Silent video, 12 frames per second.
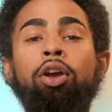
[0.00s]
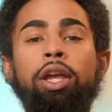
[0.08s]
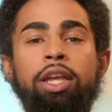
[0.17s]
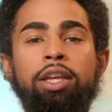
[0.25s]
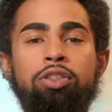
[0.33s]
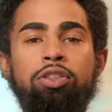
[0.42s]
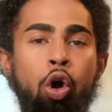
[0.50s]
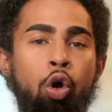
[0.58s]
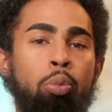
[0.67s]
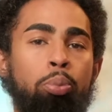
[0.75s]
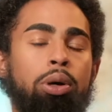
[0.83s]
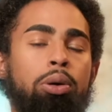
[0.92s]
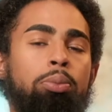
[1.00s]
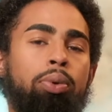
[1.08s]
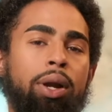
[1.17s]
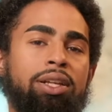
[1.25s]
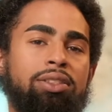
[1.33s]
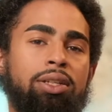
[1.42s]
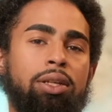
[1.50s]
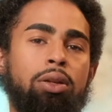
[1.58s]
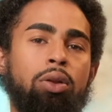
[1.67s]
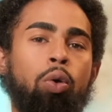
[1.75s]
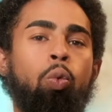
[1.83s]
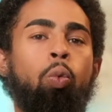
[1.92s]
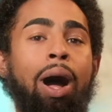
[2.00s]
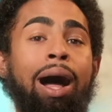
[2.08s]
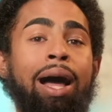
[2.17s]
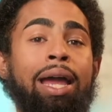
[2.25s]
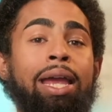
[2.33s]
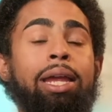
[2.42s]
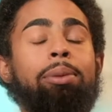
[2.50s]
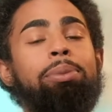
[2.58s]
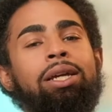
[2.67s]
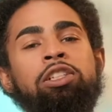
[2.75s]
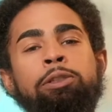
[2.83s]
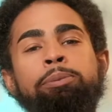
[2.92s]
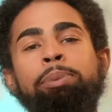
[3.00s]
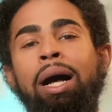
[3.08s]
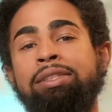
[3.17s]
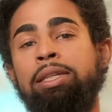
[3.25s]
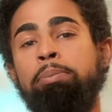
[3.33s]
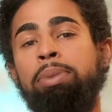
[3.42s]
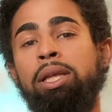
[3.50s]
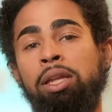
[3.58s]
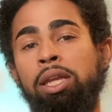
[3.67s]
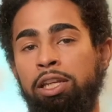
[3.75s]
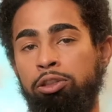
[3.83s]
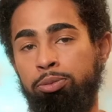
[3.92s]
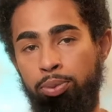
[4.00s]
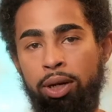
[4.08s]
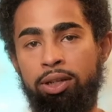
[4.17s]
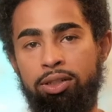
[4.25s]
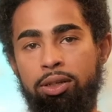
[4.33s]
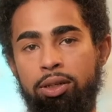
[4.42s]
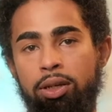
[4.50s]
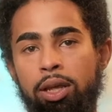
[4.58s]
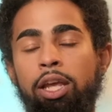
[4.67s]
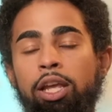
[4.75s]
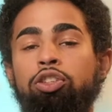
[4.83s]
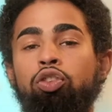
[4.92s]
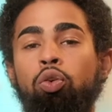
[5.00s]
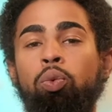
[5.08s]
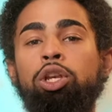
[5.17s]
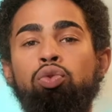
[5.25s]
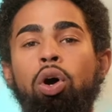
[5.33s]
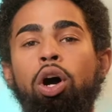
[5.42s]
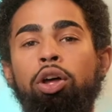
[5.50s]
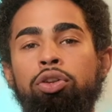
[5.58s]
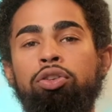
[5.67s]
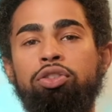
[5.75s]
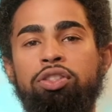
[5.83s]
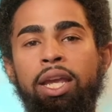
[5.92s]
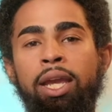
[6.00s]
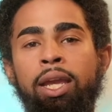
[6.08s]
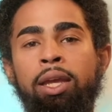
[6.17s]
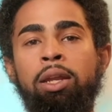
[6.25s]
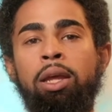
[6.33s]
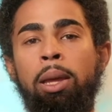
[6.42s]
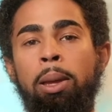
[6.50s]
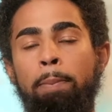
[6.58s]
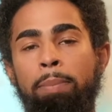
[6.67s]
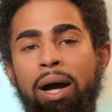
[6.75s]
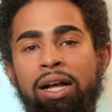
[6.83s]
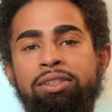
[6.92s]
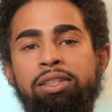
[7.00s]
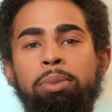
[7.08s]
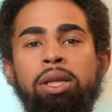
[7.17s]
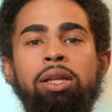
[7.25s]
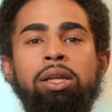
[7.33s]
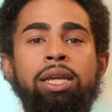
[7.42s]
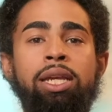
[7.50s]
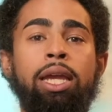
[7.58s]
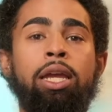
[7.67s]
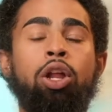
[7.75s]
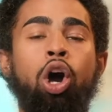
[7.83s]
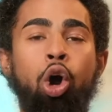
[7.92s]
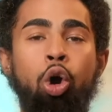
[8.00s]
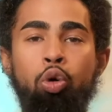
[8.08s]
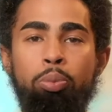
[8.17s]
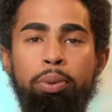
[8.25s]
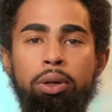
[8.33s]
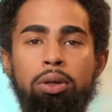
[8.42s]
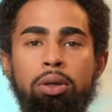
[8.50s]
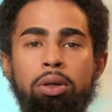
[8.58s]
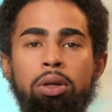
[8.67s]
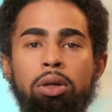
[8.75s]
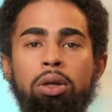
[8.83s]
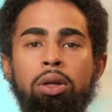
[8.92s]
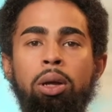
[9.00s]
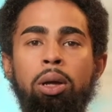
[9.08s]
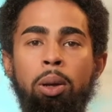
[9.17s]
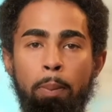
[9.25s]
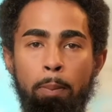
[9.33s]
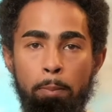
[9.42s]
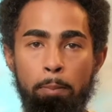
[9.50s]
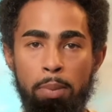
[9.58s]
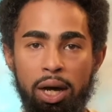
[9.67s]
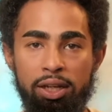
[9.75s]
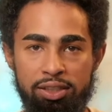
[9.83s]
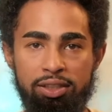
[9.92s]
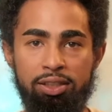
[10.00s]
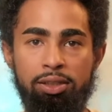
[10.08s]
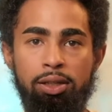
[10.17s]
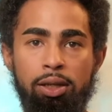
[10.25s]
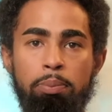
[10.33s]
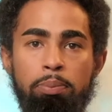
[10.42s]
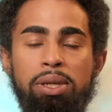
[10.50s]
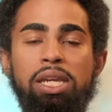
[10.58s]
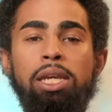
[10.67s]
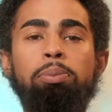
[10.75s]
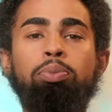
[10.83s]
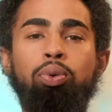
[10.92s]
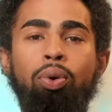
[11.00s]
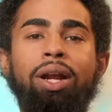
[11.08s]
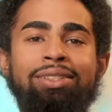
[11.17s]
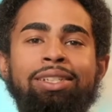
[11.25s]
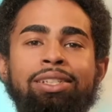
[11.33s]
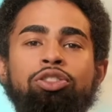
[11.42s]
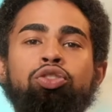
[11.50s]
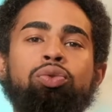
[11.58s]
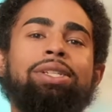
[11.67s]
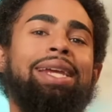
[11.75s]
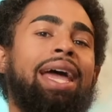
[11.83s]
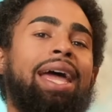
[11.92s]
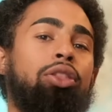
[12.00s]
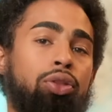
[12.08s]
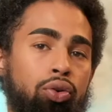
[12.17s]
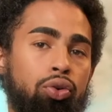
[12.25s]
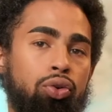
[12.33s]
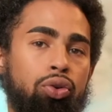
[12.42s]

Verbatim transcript: is hope present. Why? Because possibility is present. So when you understand possibility and hope must be present together,